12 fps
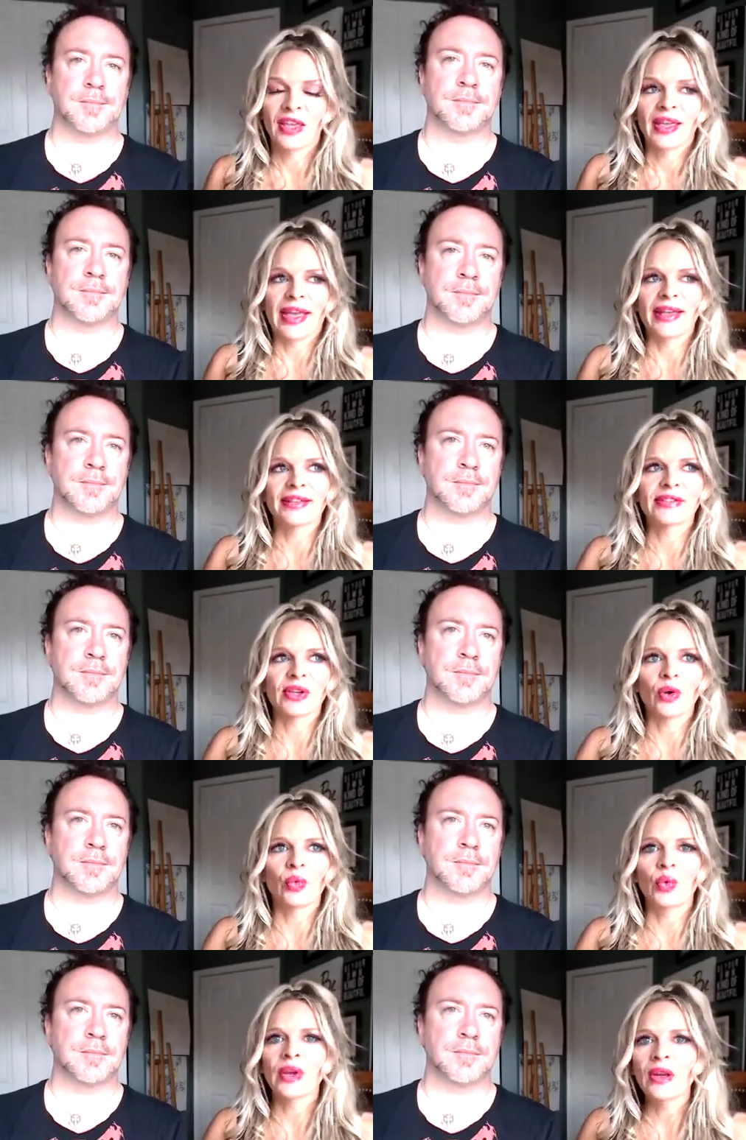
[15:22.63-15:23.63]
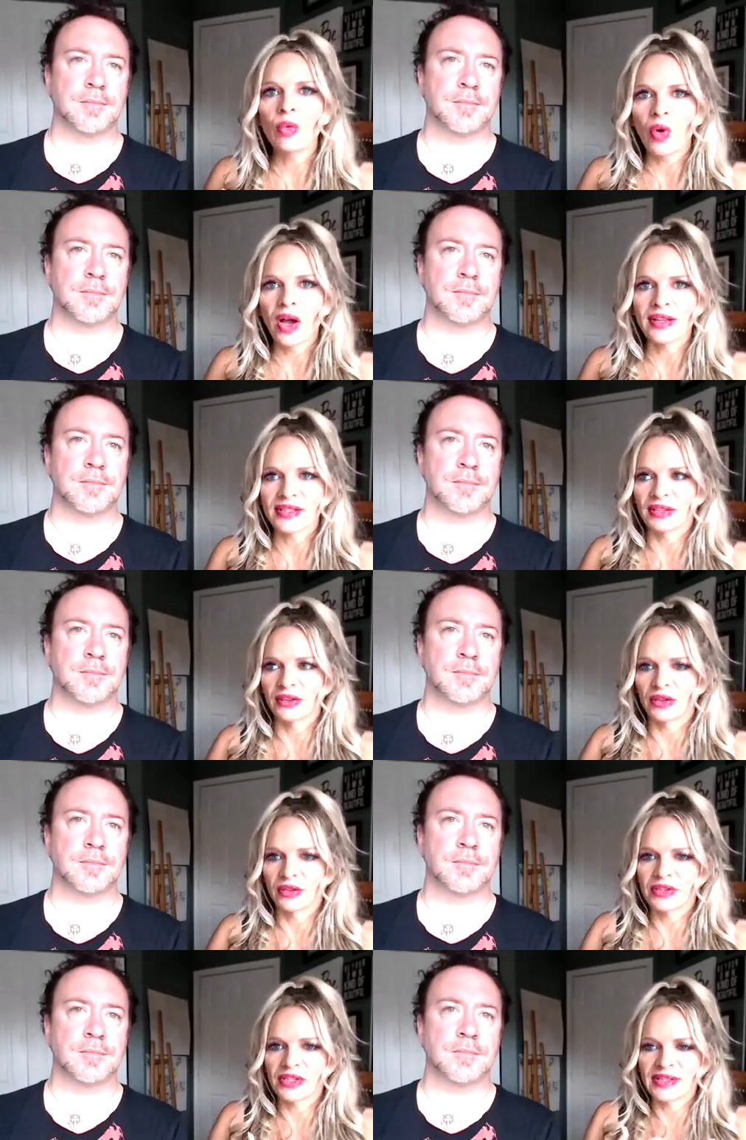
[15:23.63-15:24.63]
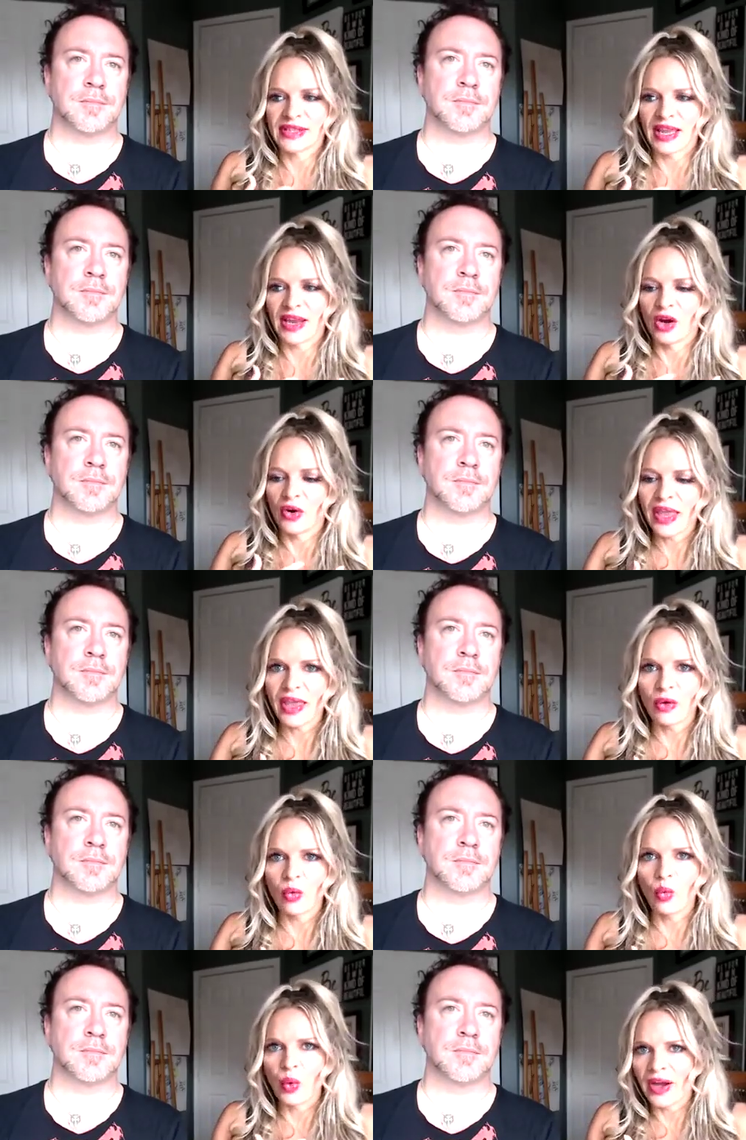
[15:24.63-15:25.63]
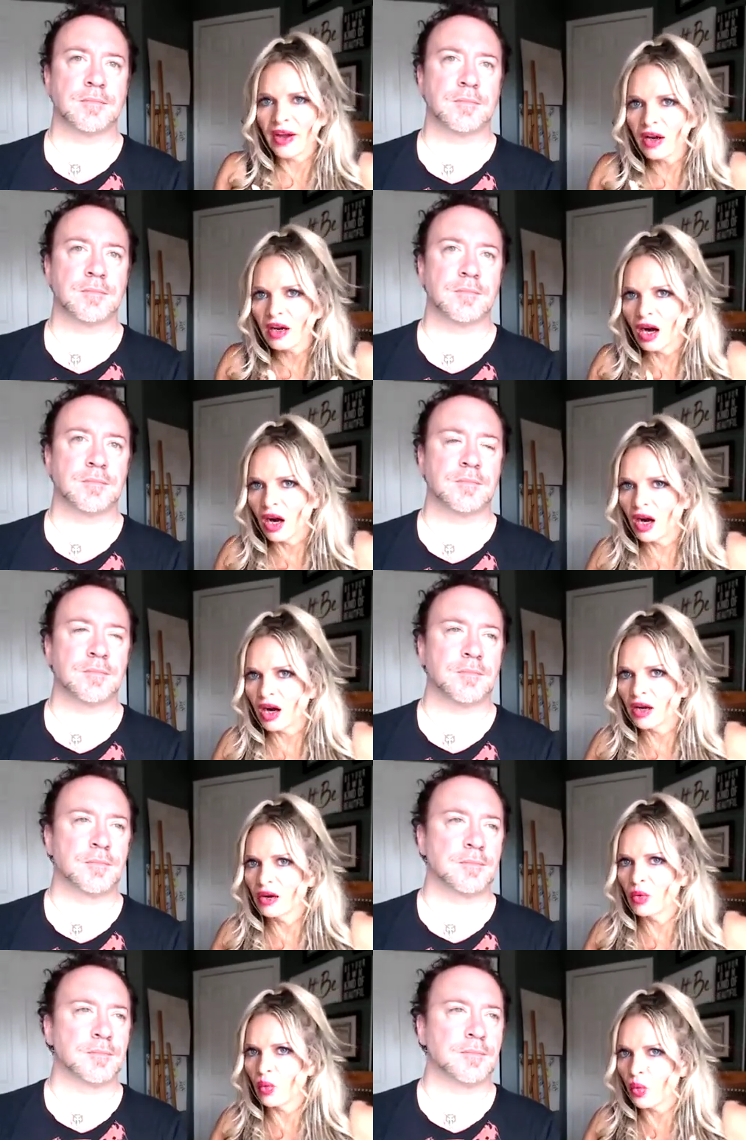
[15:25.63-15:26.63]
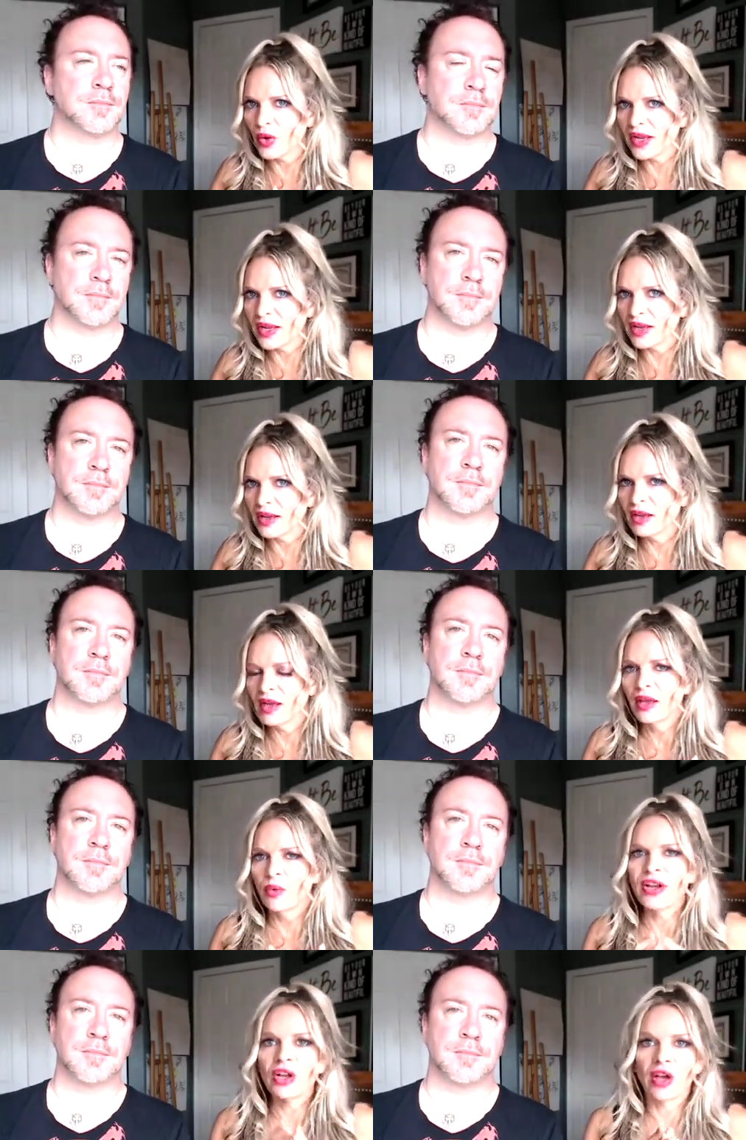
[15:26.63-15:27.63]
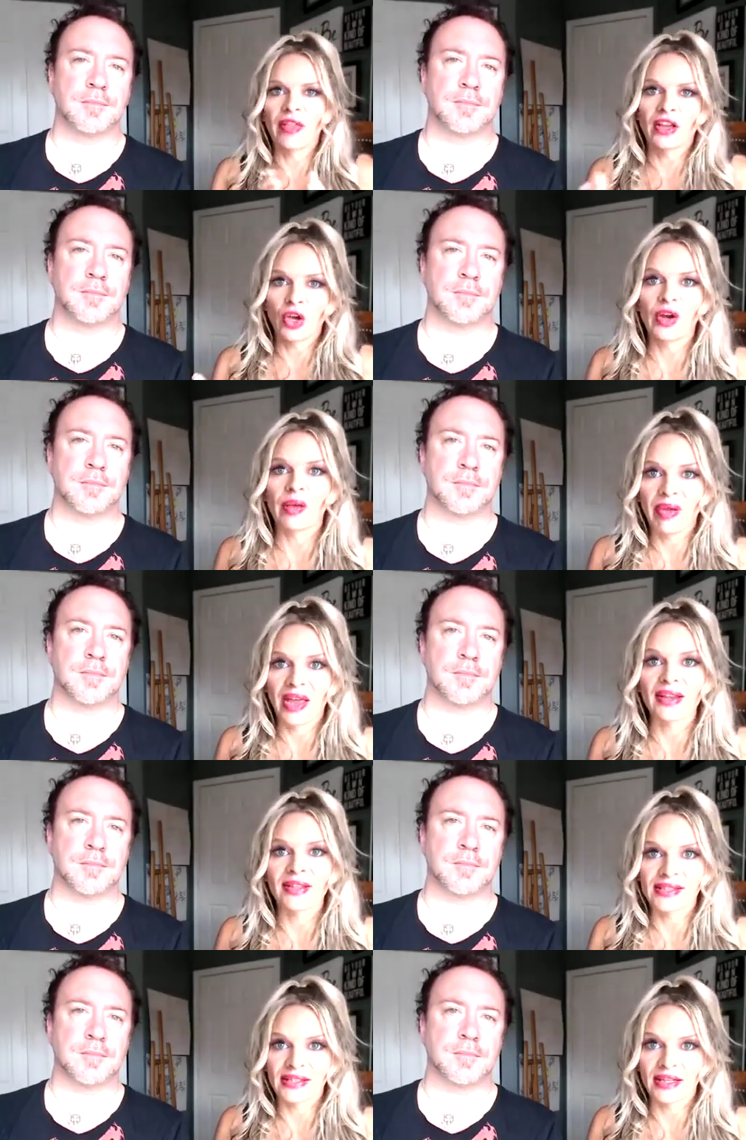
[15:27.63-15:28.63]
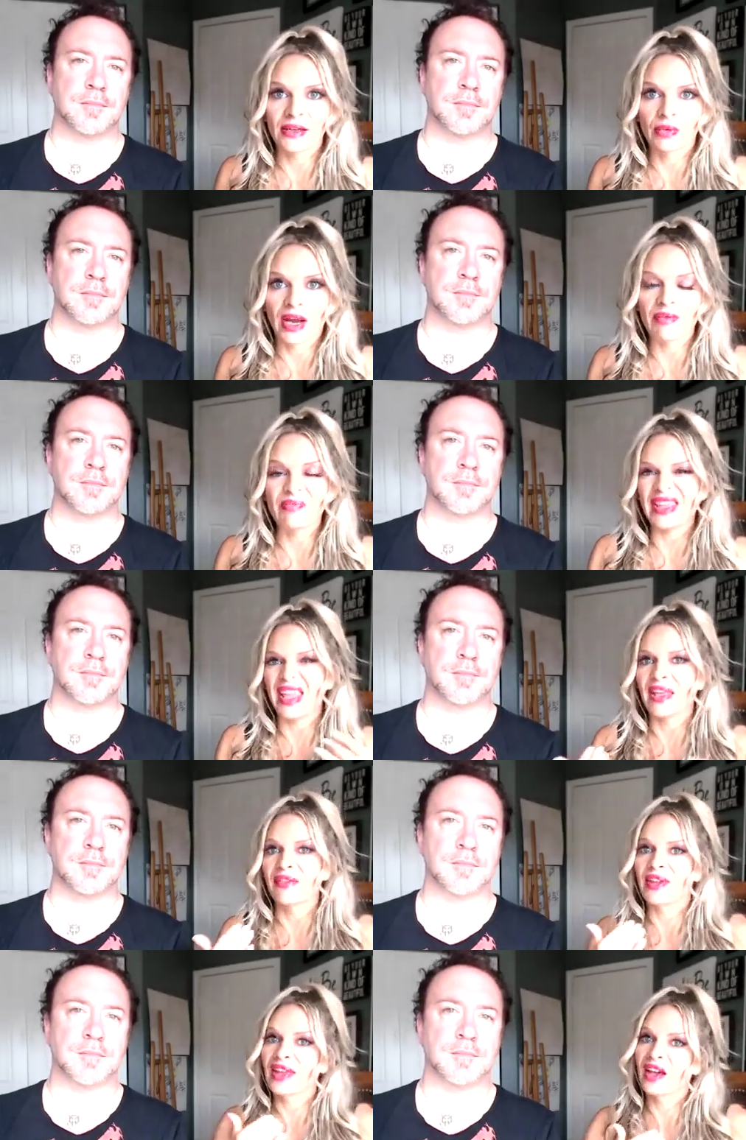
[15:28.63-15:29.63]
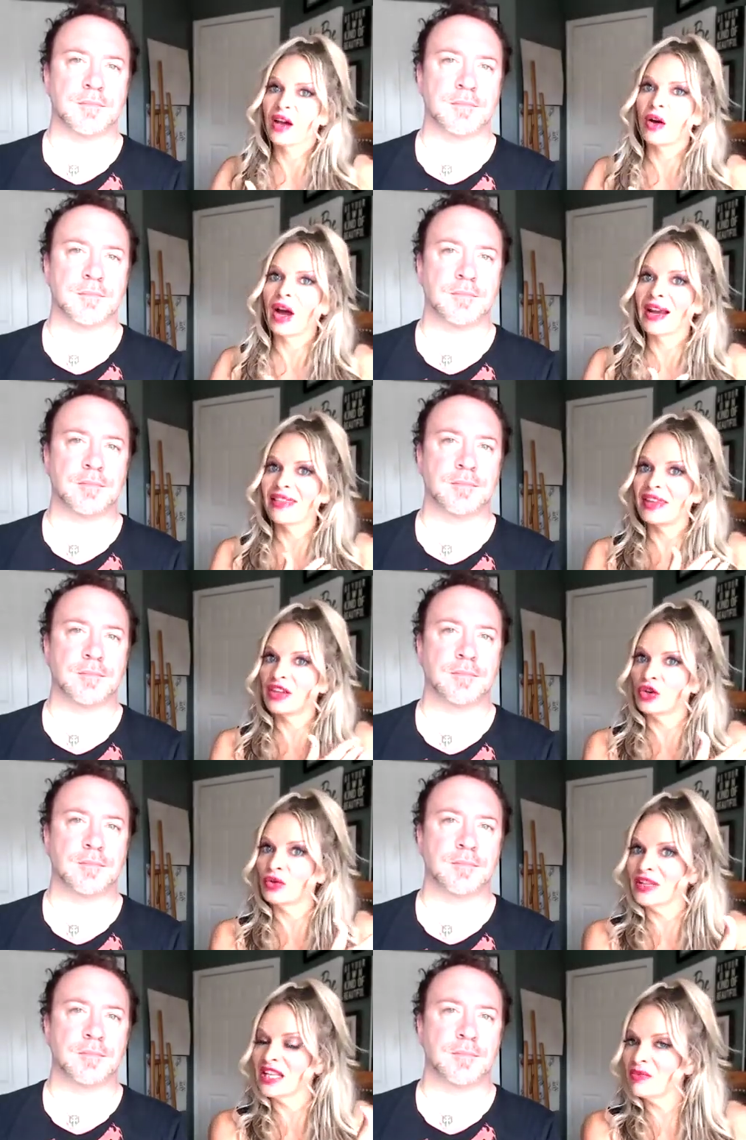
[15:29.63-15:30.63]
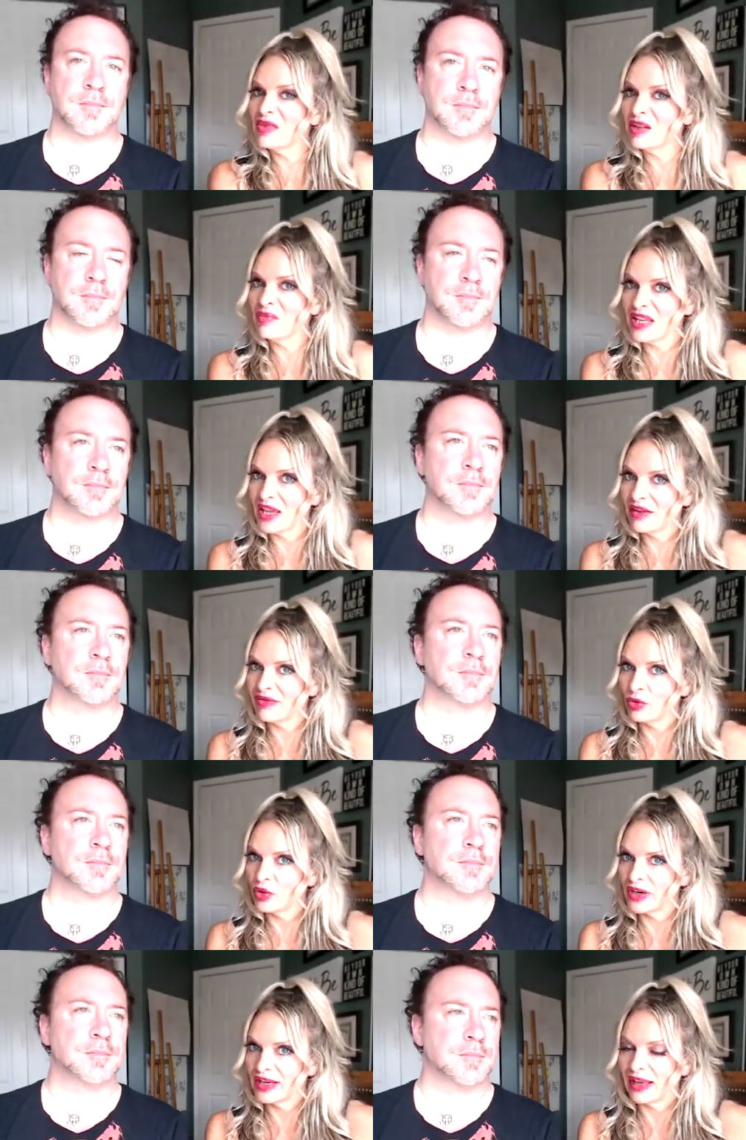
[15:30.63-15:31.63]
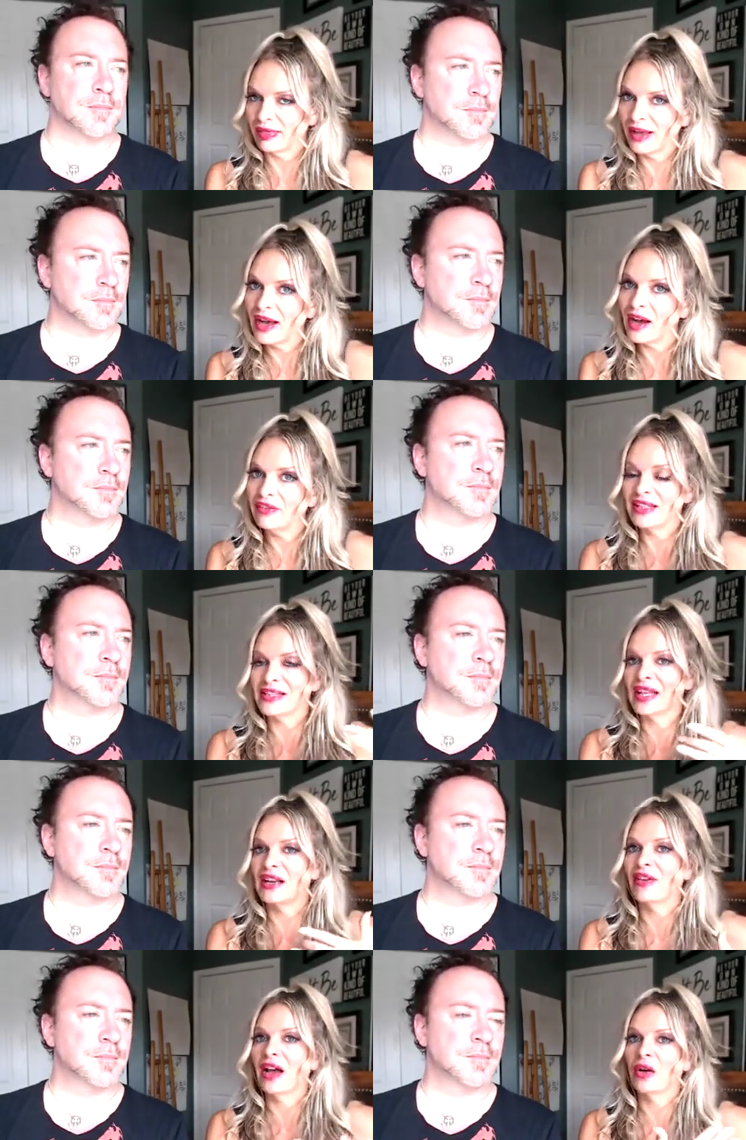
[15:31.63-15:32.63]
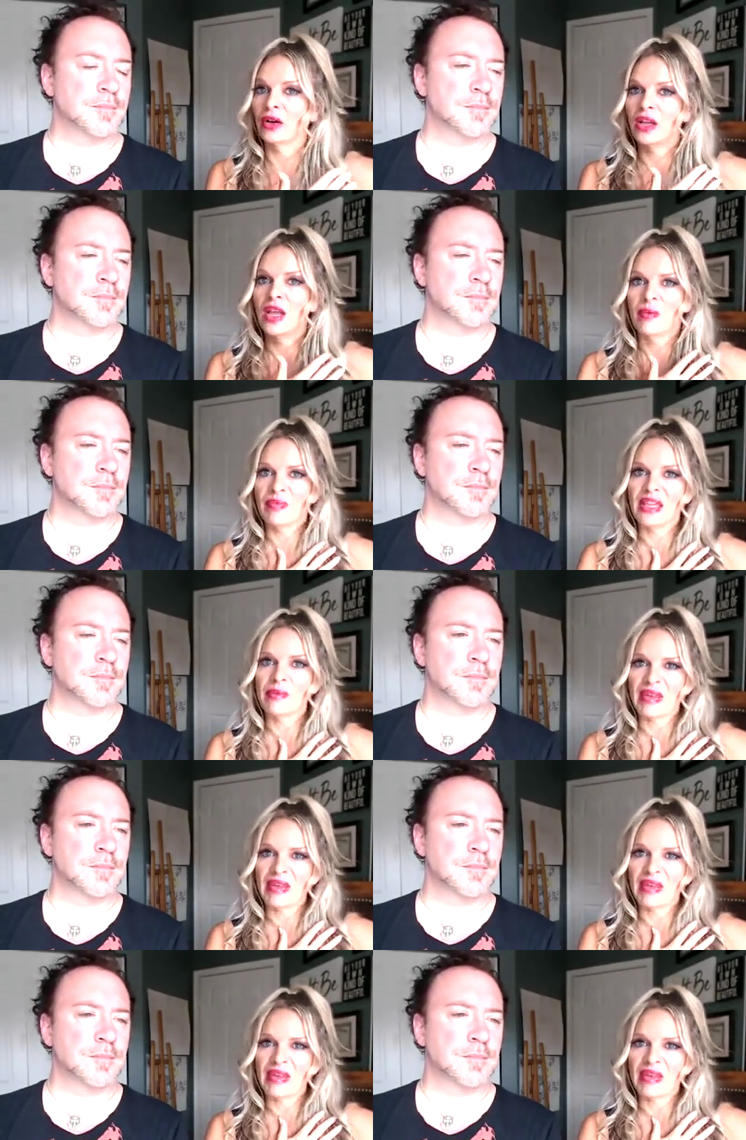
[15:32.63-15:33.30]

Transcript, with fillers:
Speaker 1: and so we want to say, okay, where are we? We call that codependency, right? Behaving how I think you need me to behave in order to get love instead of how being